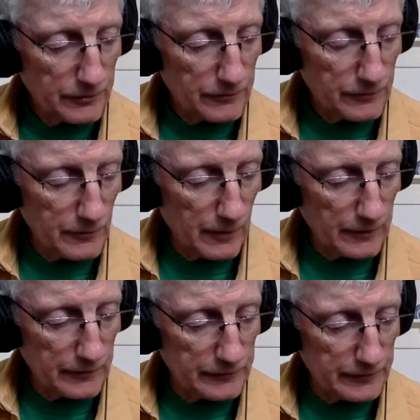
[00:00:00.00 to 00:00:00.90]
2 on the
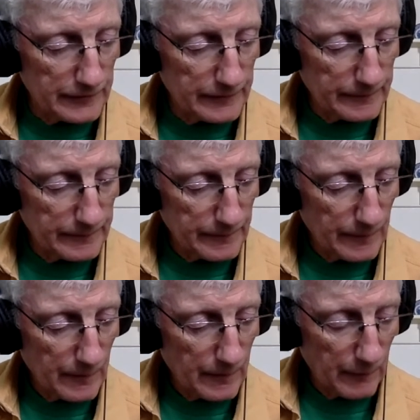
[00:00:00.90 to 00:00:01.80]
G.
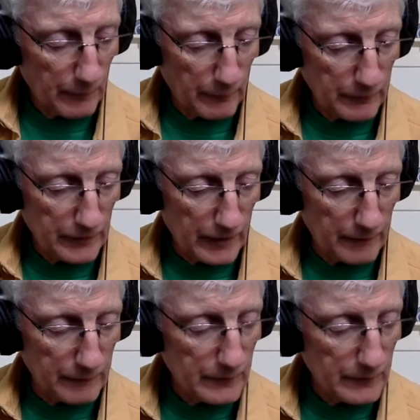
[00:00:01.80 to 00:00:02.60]
And one more time.